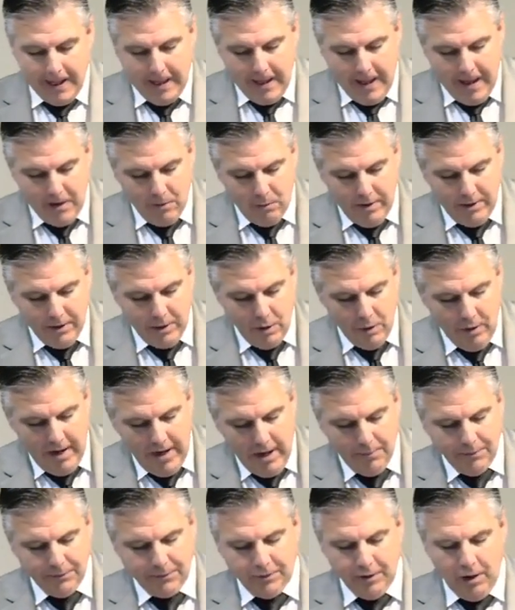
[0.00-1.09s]
and when you
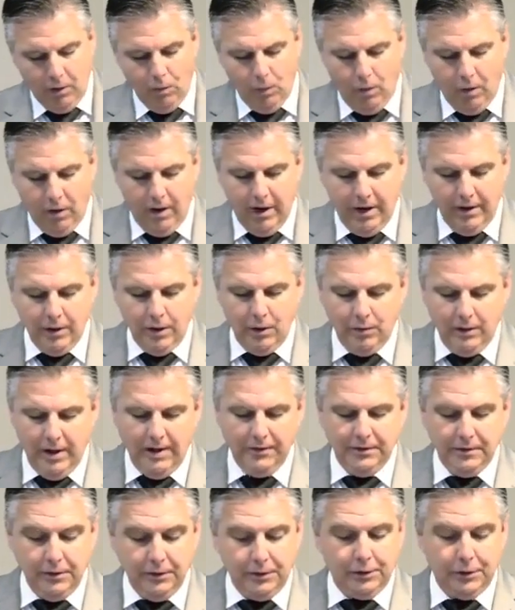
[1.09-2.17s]
help someone who
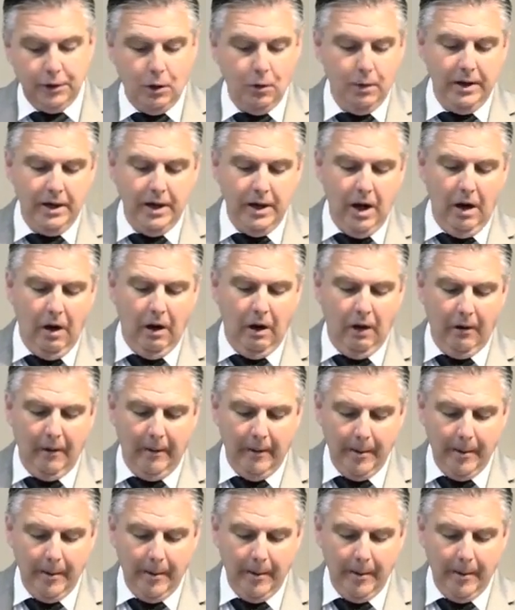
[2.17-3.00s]
doesn't show it at all.